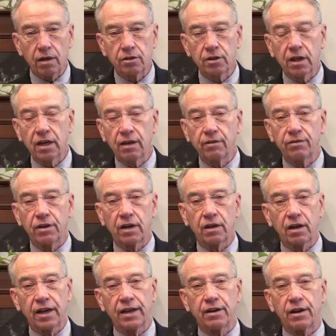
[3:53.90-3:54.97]
Steve
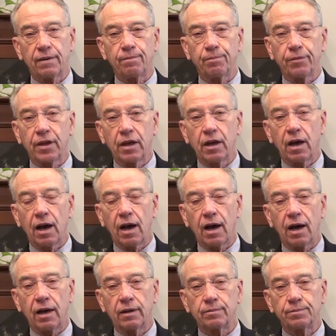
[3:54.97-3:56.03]
and Linda.
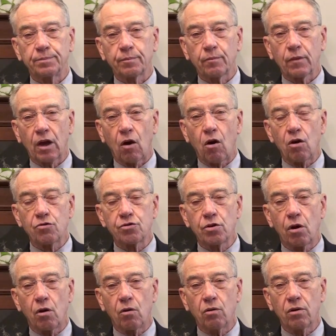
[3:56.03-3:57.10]

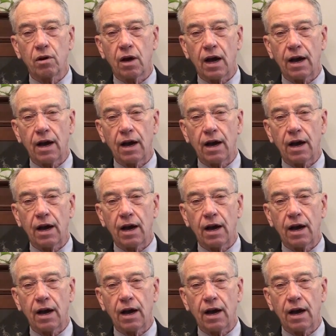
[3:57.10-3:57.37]
Also,